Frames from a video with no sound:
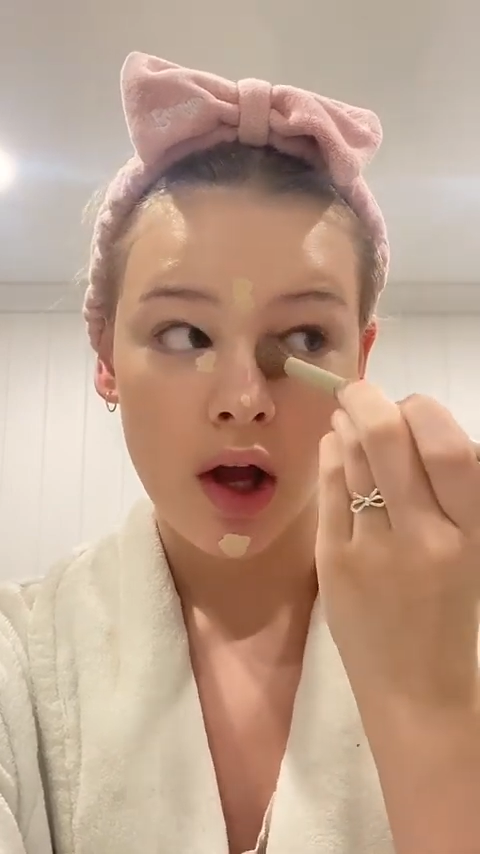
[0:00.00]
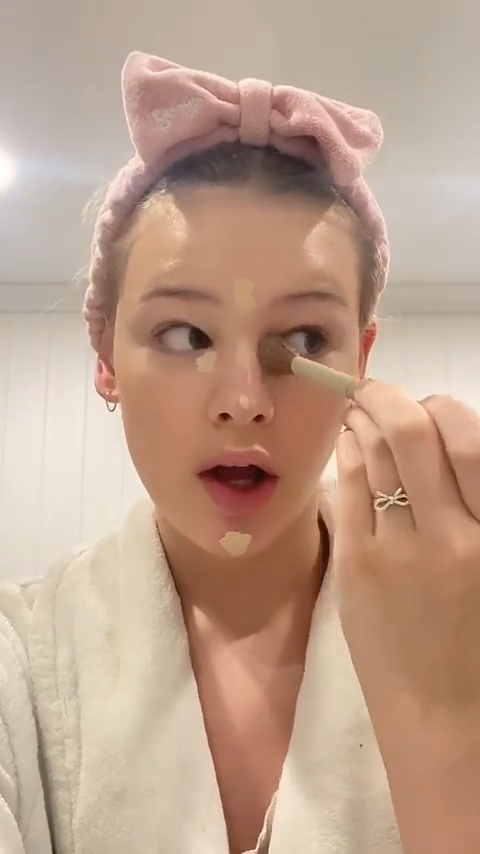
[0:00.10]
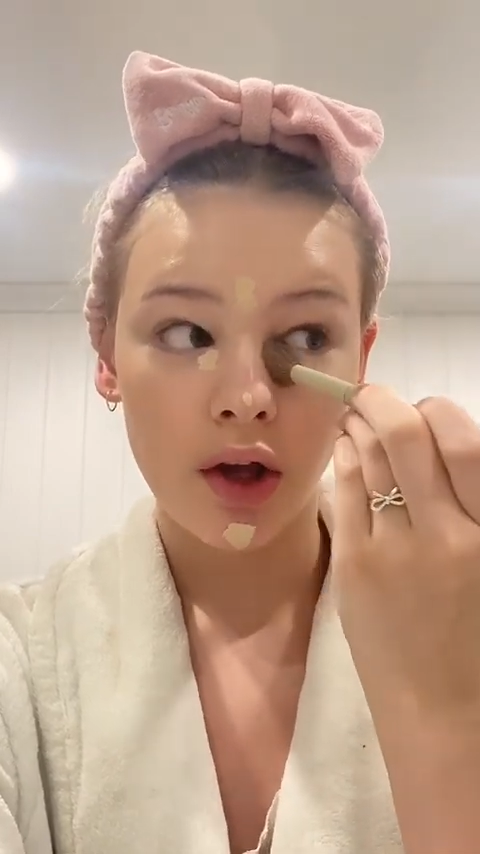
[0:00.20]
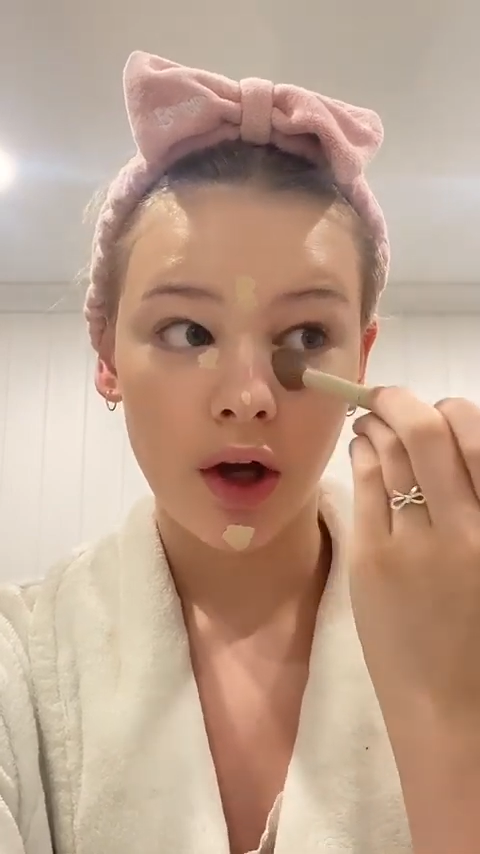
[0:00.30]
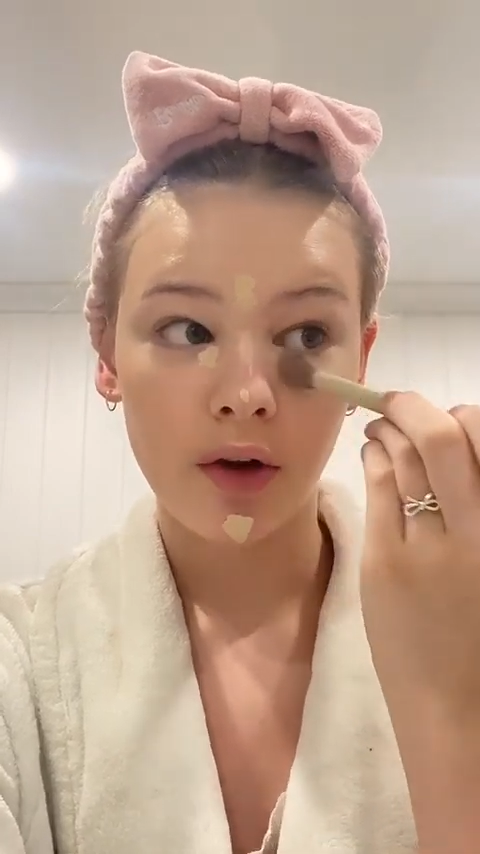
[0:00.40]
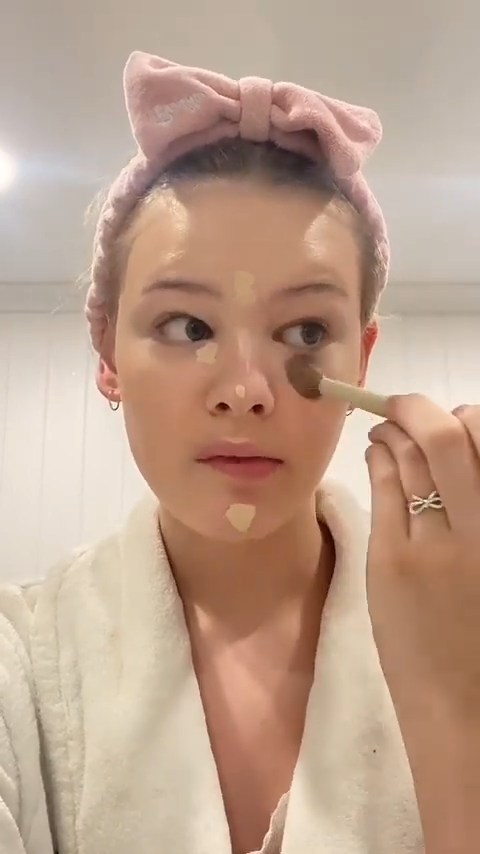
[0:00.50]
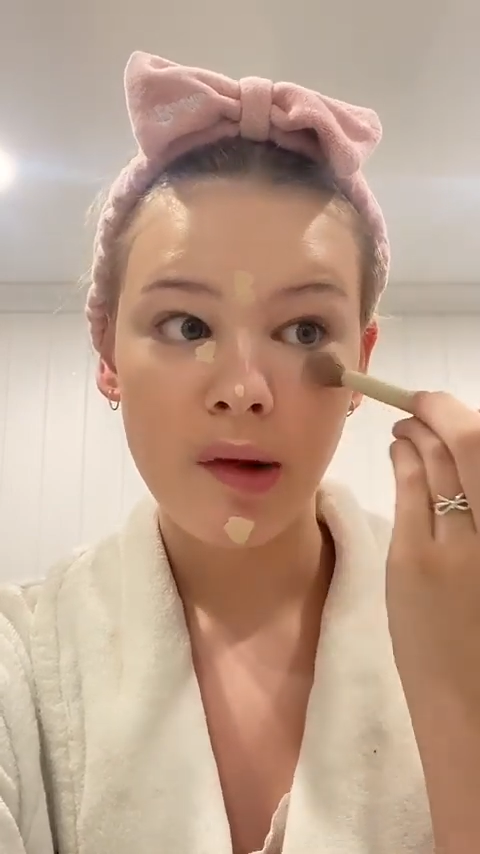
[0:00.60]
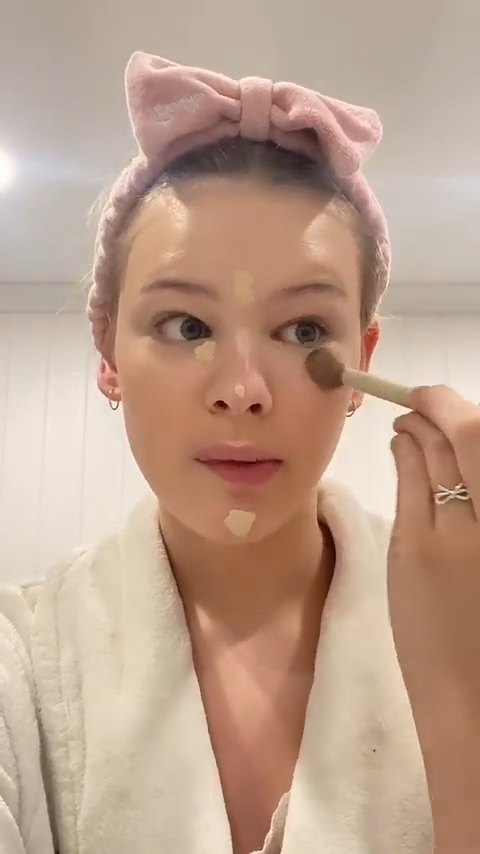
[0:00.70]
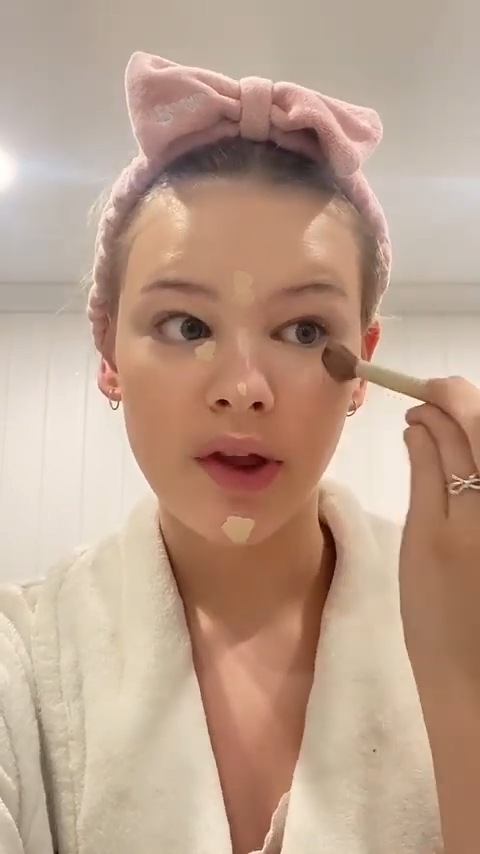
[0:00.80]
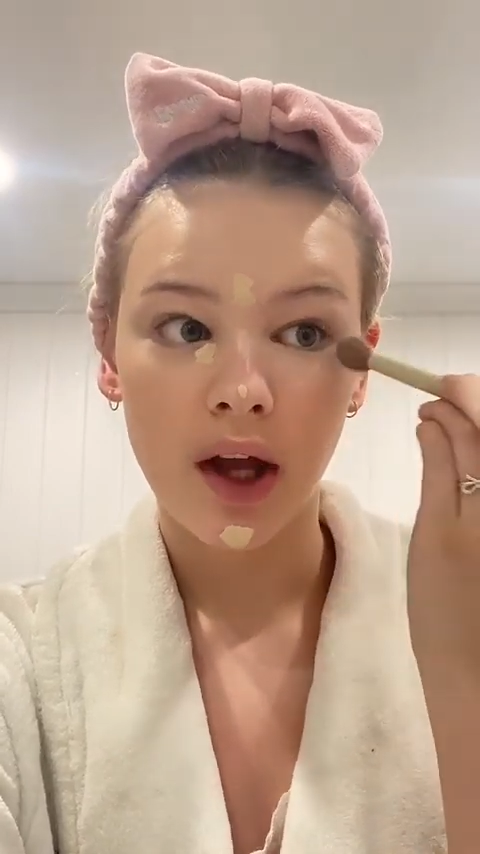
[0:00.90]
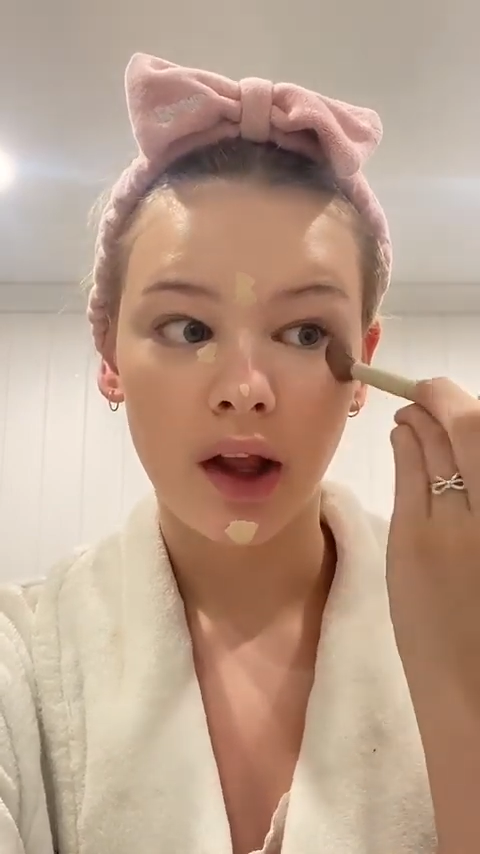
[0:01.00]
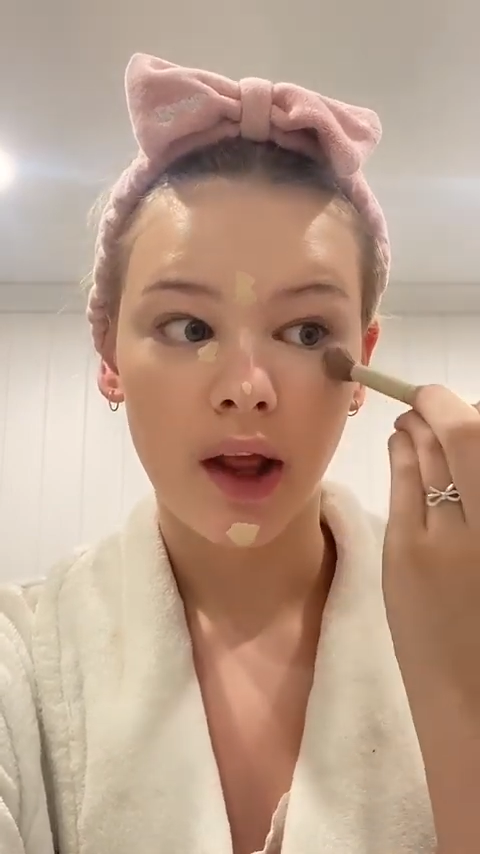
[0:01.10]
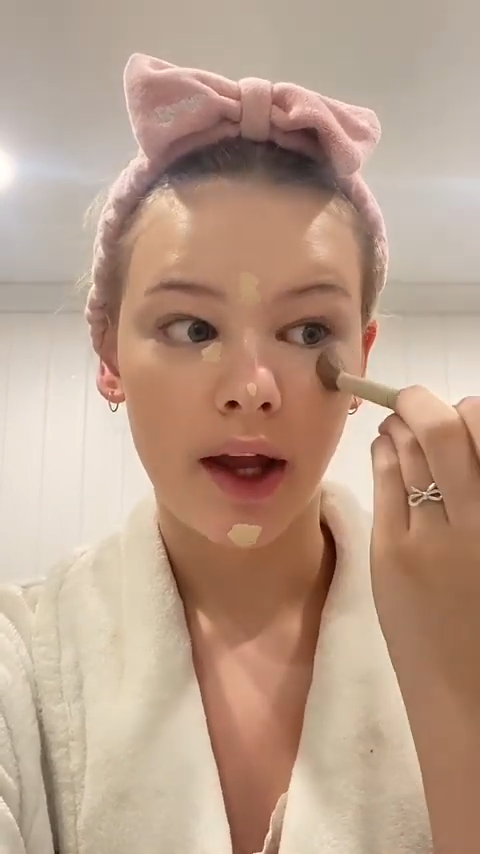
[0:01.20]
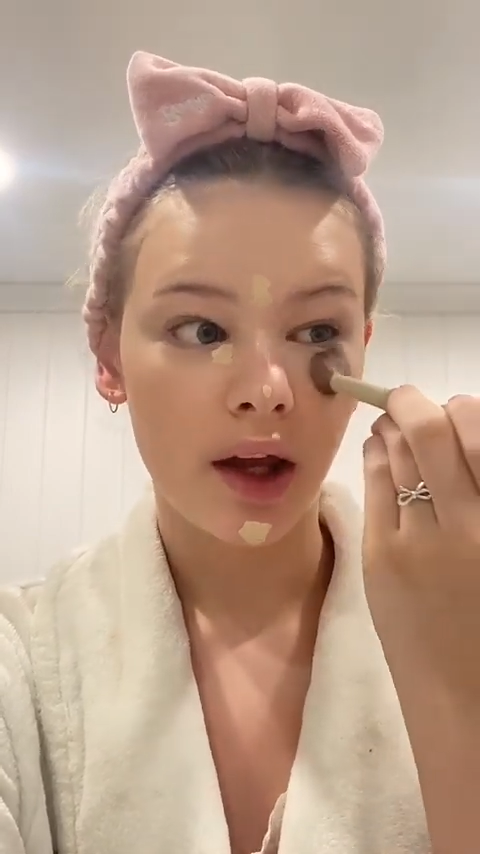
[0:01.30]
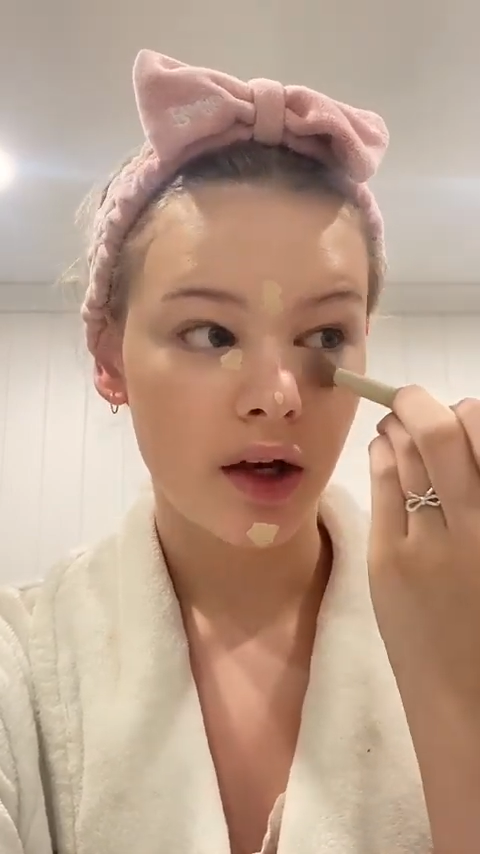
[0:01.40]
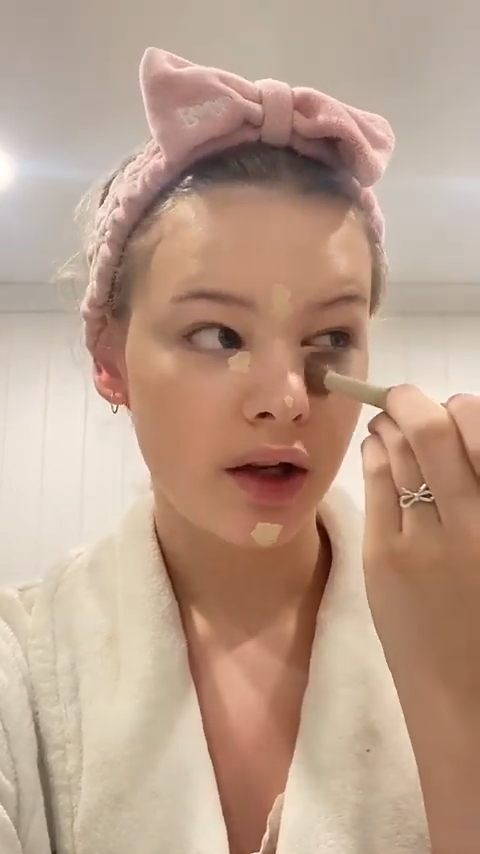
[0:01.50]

You gotta remember that like